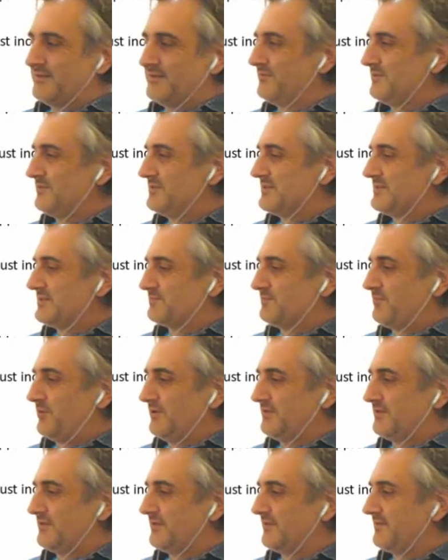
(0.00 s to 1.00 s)
which is
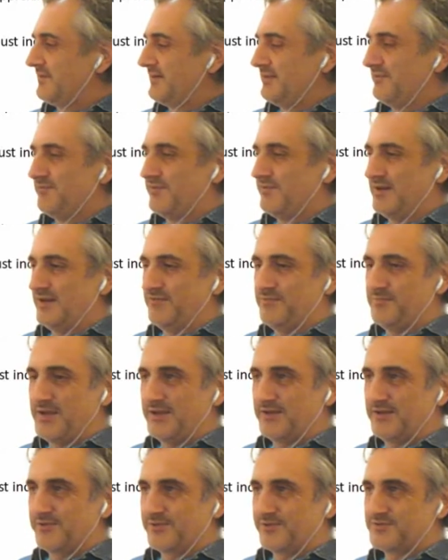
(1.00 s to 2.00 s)
0.35
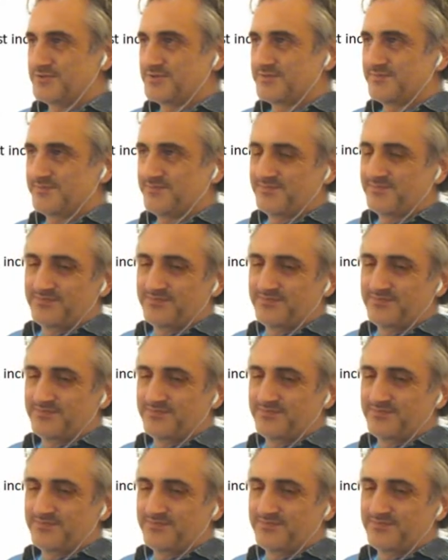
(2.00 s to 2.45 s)
microns,